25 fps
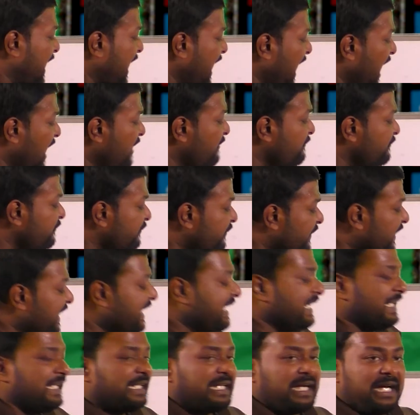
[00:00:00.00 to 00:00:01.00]

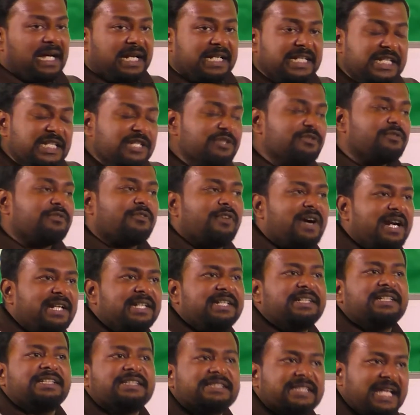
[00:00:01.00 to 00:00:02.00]
mv, a new
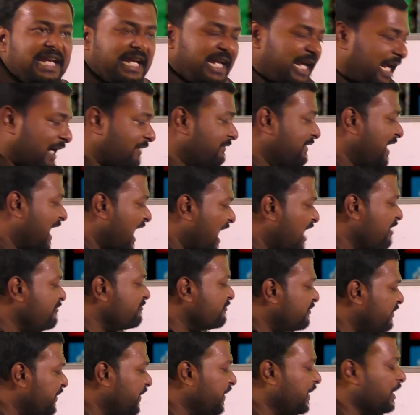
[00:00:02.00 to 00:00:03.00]
quantity is arrived,
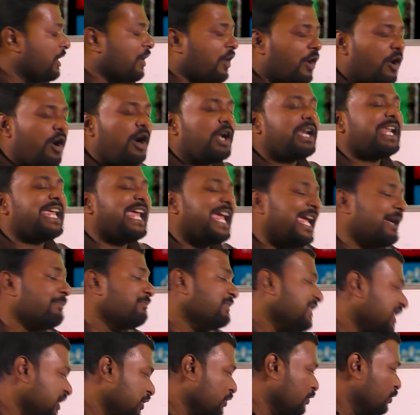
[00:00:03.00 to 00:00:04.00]
mv or
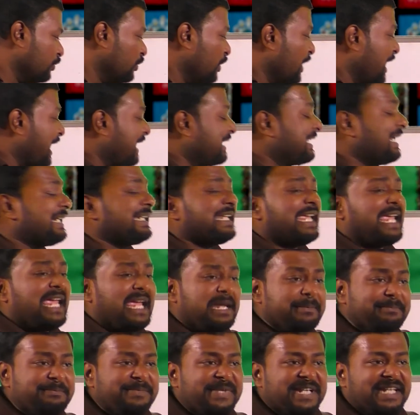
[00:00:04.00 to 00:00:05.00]
mu. That
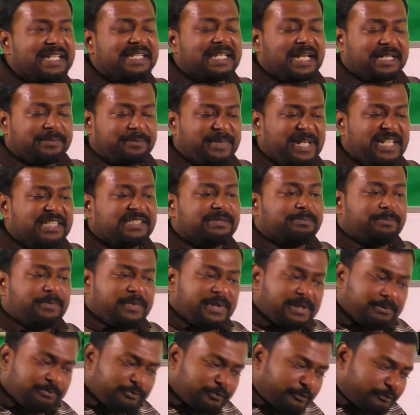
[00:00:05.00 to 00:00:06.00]
mv, that
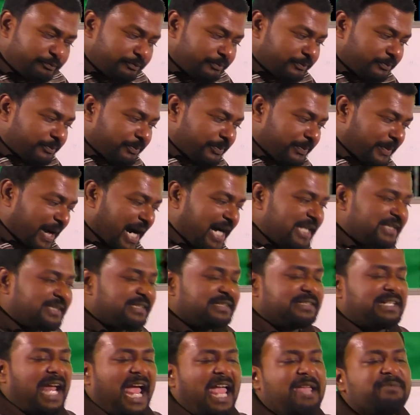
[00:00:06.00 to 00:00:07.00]
means mass
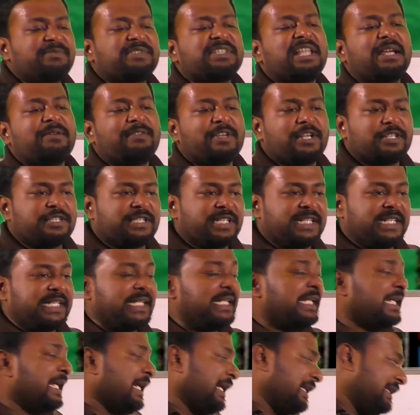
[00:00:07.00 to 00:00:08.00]
times the
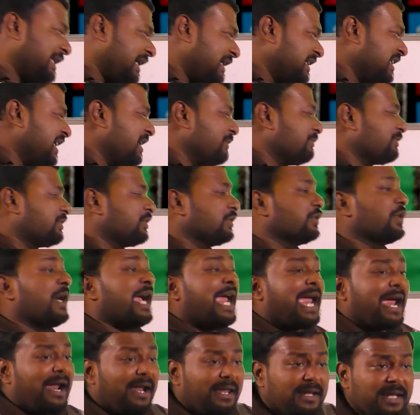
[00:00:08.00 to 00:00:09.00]
velocity, that gives you
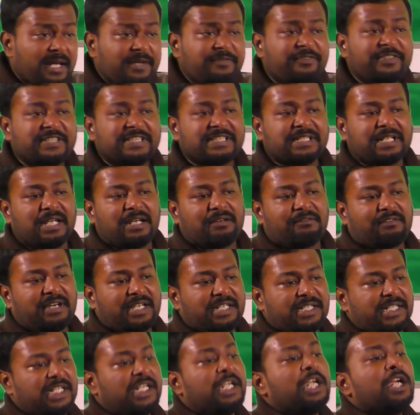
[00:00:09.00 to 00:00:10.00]
another physical
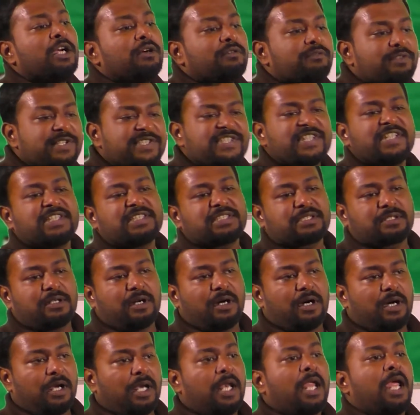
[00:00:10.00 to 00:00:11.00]
quantity which is
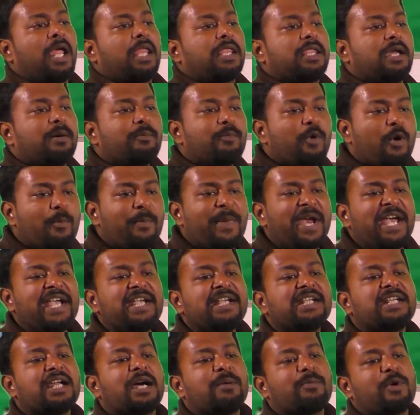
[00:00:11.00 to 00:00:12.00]
called the
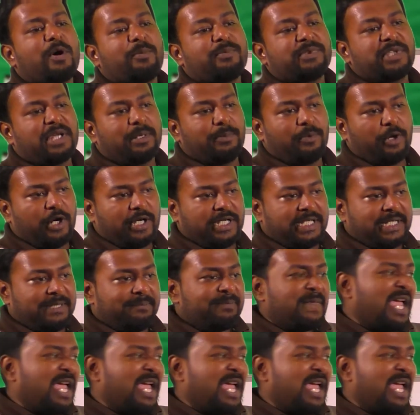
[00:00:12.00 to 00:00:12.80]
momentum of the body.